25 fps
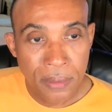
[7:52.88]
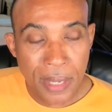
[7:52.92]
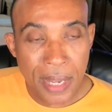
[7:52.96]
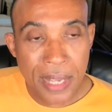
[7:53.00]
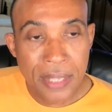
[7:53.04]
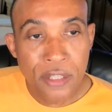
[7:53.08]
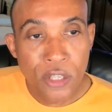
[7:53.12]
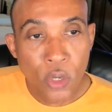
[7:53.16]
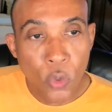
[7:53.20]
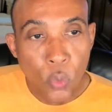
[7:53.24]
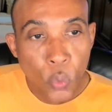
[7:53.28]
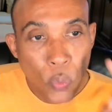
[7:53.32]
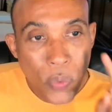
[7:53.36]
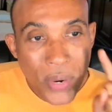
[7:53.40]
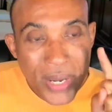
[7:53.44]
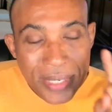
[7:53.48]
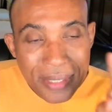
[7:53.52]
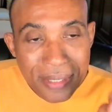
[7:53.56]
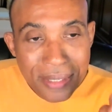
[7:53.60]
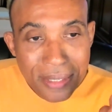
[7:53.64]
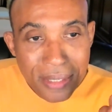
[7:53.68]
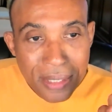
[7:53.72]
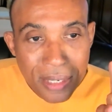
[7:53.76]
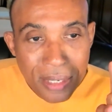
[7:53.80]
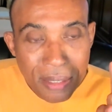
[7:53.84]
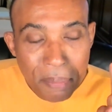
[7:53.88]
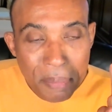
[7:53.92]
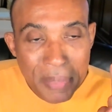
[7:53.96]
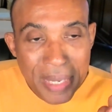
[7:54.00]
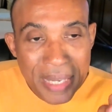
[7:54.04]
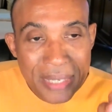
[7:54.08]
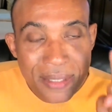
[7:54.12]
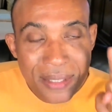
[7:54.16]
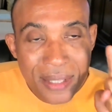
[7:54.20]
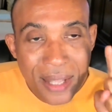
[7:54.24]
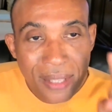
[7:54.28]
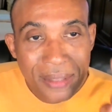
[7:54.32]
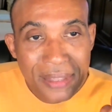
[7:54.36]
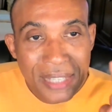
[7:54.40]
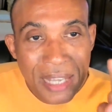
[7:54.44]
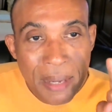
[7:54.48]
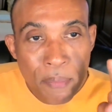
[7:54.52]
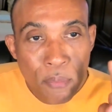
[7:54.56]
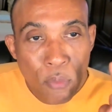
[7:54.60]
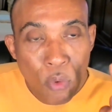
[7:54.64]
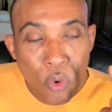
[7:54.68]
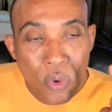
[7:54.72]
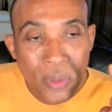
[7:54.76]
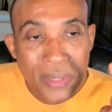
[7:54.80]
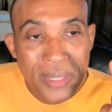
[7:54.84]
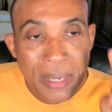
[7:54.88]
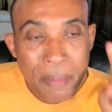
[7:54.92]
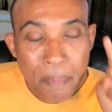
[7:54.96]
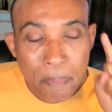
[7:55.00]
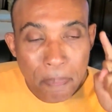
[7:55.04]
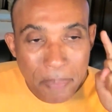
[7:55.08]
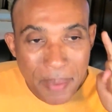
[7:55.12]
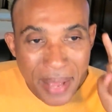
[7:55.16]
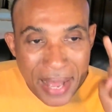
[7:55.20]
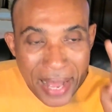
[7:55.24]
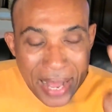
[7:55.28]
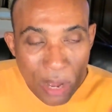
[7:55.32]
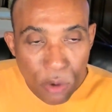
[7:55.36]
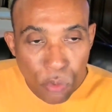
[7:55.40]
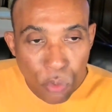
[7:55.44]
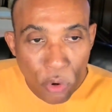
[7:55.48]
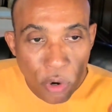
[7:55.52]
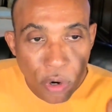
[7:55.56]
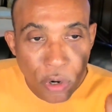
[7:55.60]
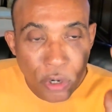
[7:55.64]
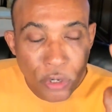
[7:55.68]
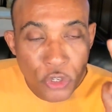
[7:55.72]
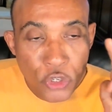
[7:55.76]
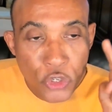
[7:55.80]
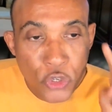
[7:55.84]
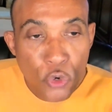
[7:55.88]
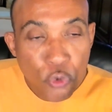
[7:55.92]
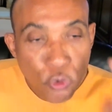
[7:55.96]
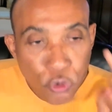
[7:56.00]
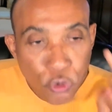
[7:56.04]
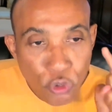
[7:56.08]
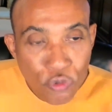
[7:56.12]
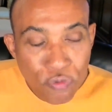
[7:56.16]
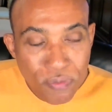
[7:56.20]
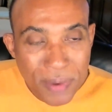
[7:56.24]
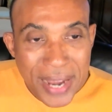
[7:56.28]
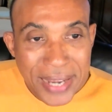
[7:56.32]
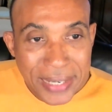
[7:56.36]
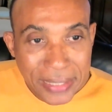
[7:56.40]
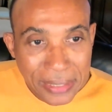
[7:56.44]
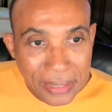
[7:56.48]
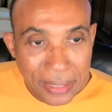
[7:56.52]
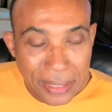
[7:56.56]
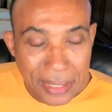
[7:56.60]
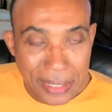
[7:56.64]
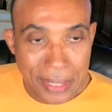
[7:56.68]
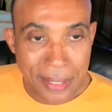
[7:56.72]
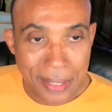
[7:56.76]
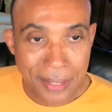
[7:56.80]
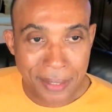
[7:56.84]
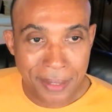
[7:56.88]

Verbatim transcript: And the wisdom is nothing more than power used rightly.